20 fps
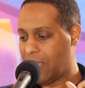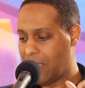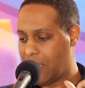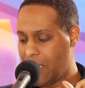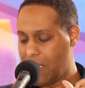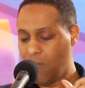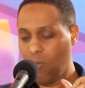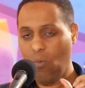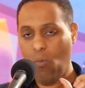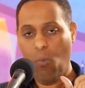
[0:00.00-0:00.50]

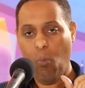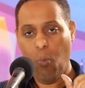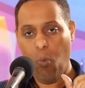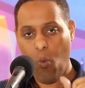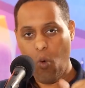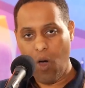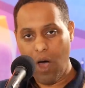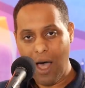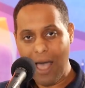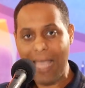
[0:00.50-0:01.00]
Get
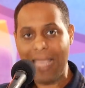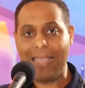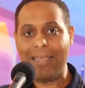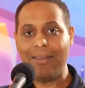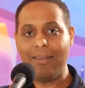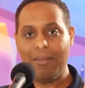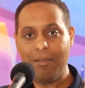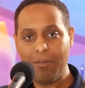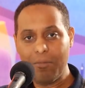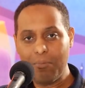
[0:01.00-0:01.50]

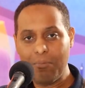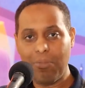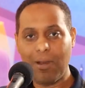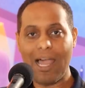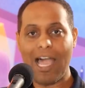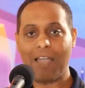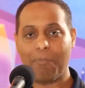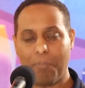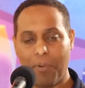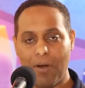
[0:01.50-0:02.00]
one
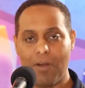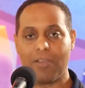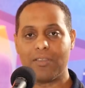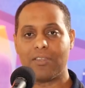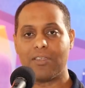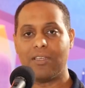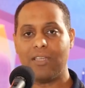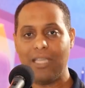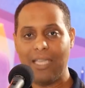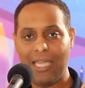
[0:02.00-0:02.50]
black
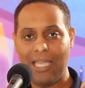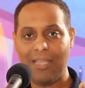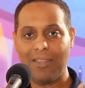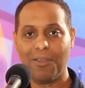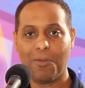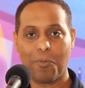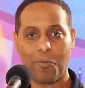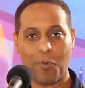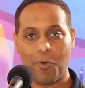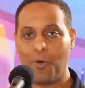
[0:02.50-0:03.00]
person
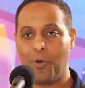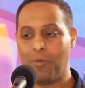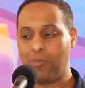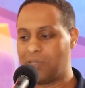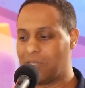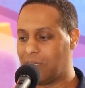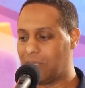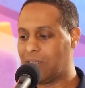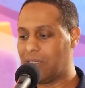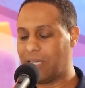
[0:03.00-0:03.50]
in the room
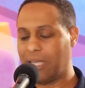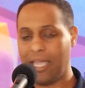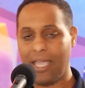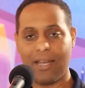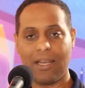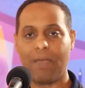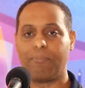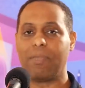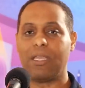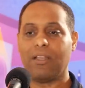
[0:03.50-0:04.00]
to look
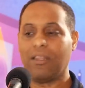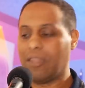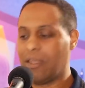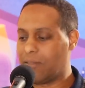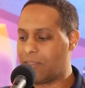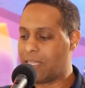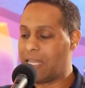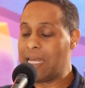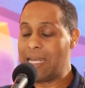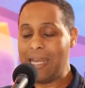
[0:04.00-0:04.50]
at. I mean,
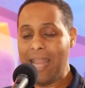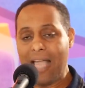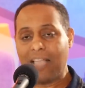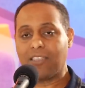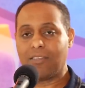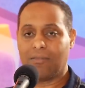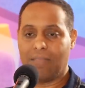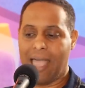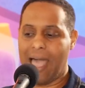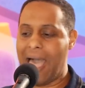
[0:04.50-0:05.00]
the
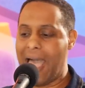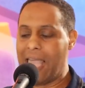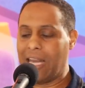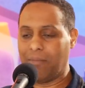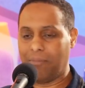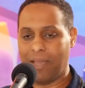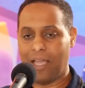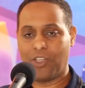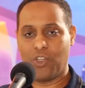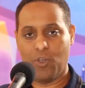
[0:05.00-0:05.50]
next
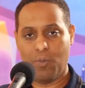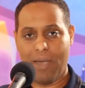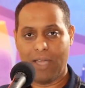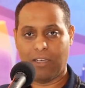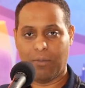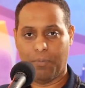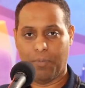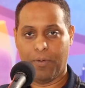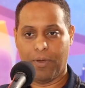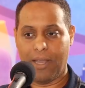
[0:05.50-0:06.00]
item that you're
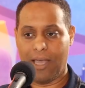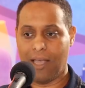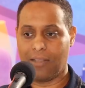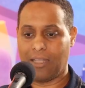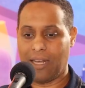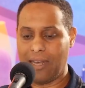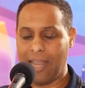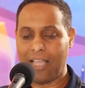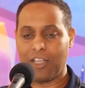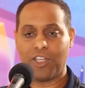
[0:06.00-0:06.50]
about to put
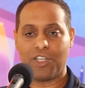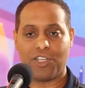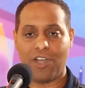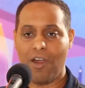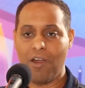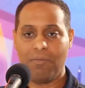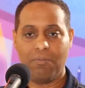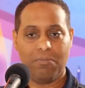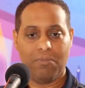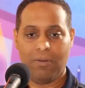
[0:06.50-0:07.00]
out, the next
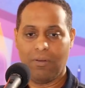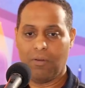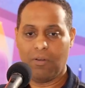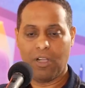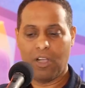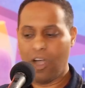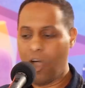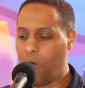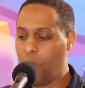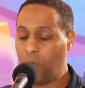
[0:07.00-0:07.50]
shirt,
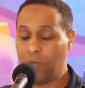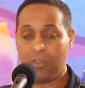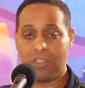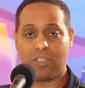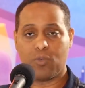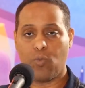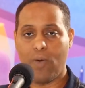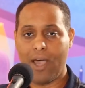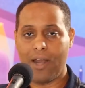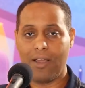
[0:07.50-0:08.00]
coat,
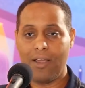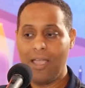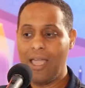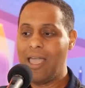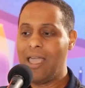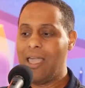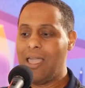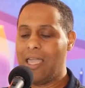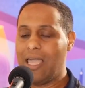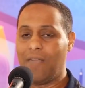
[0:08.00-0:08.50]
sweater,
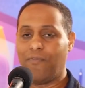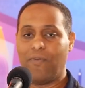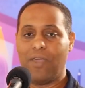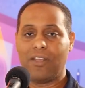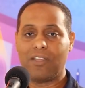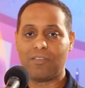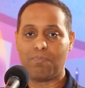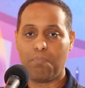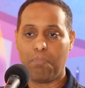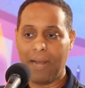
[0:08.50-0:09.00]
if
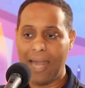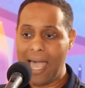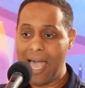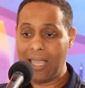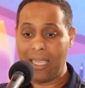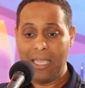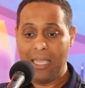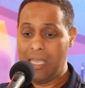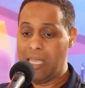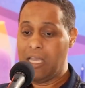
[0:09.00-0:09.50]
it is
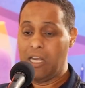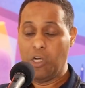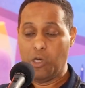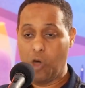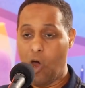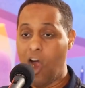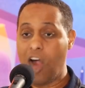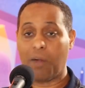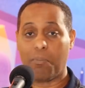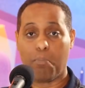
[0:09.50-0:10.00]
black,
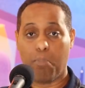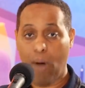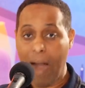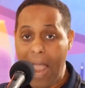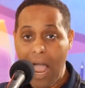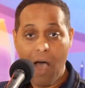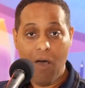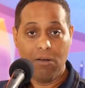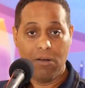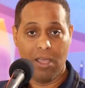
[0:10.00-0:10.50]
dark
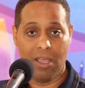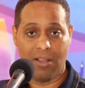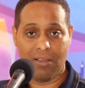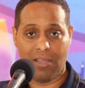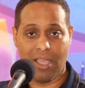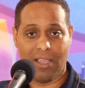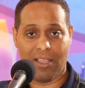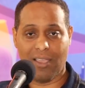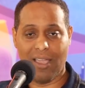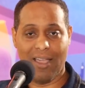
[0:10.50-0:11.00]
brown,
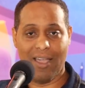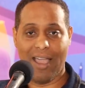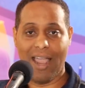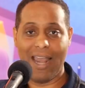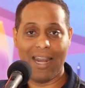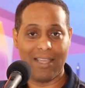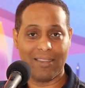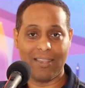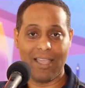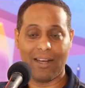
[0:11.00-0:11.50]

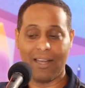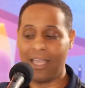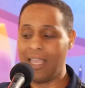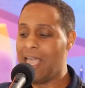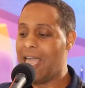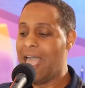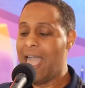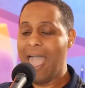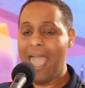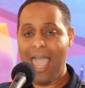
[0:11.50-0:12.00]
anything
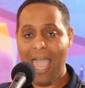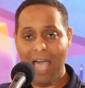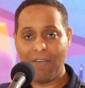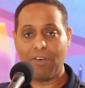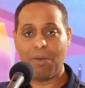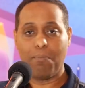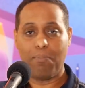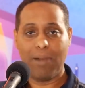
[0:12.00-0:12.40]
like, have a